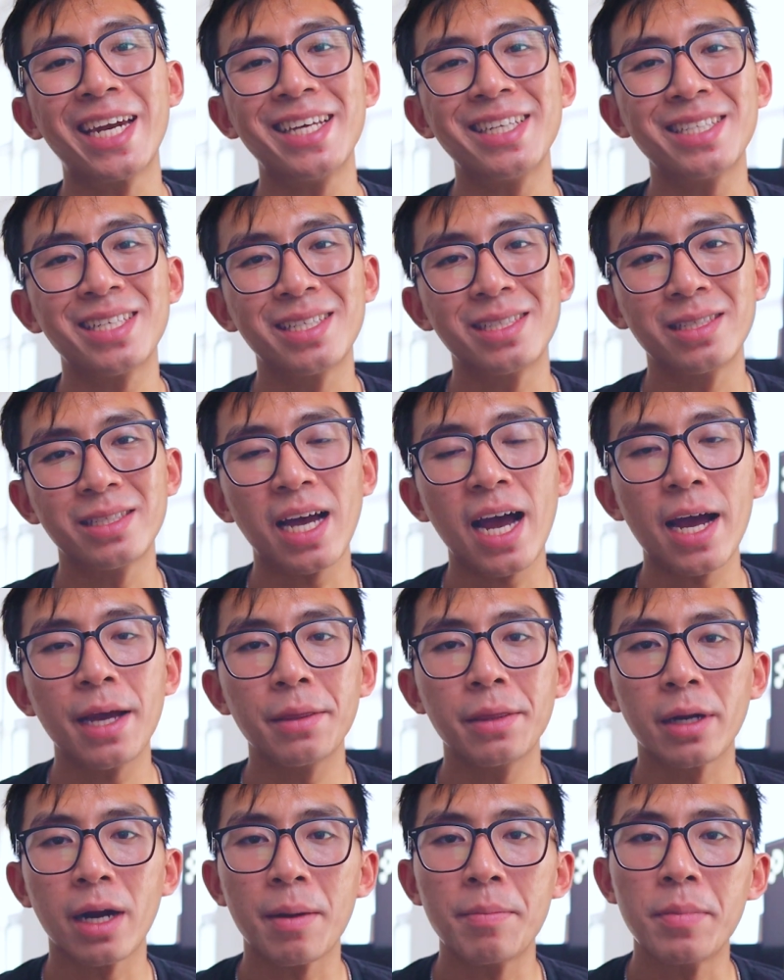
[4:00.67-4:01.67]
that it's a
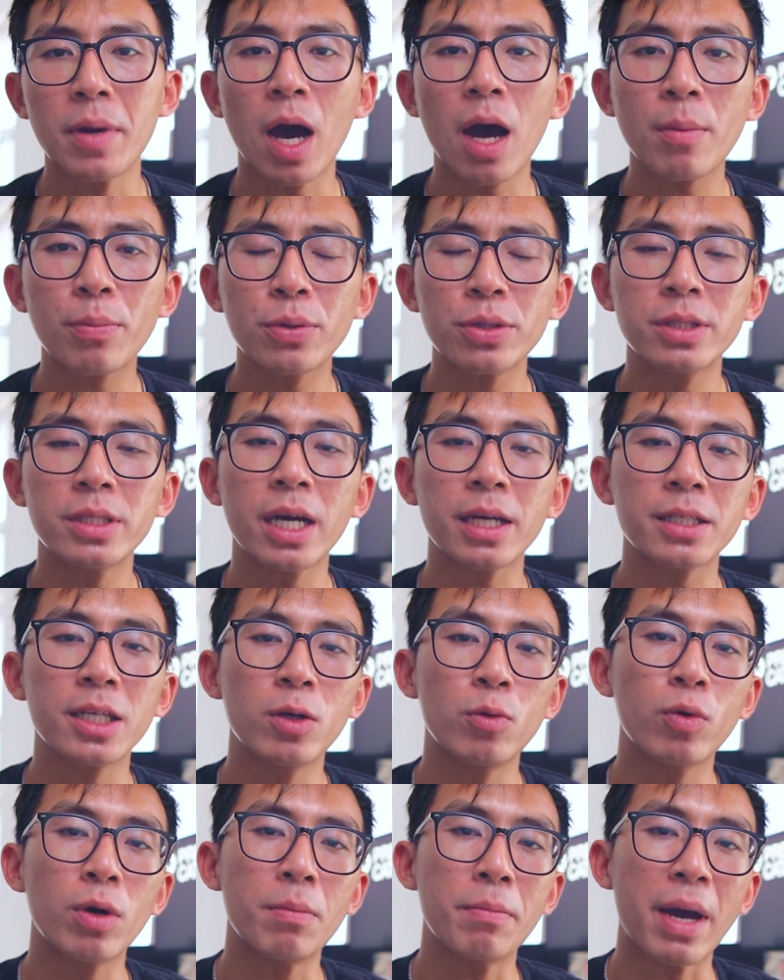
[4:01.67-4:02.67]
sign that I'm not
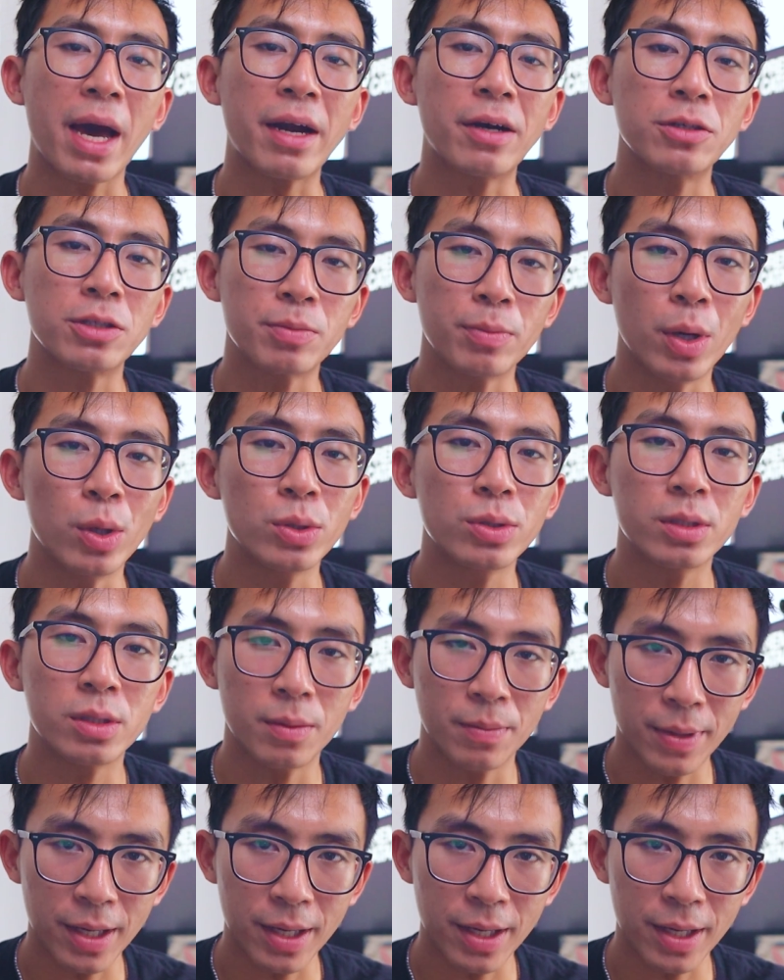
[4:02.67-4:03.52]
protecting what matters most to